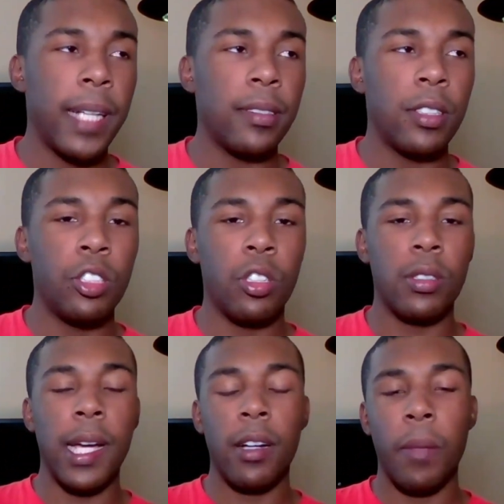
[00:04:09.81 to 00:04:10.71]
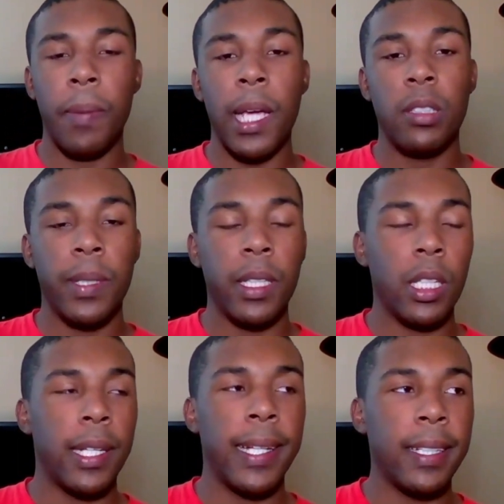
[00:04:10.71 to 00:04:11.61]
Pat sees her down in the
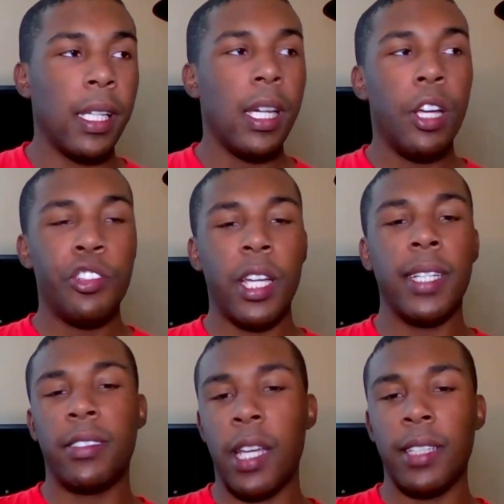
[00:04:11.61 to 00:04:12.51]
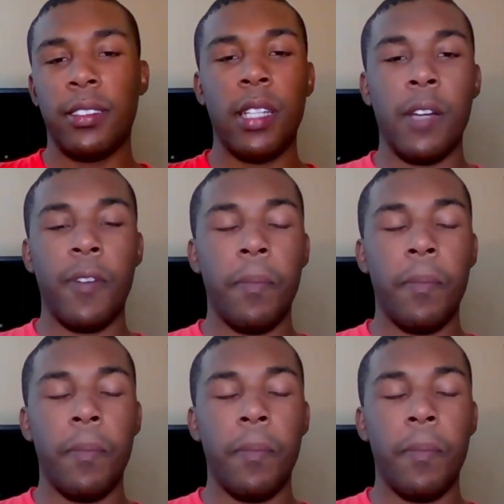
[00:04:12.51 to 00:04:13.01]
basement looking at JSA stuff.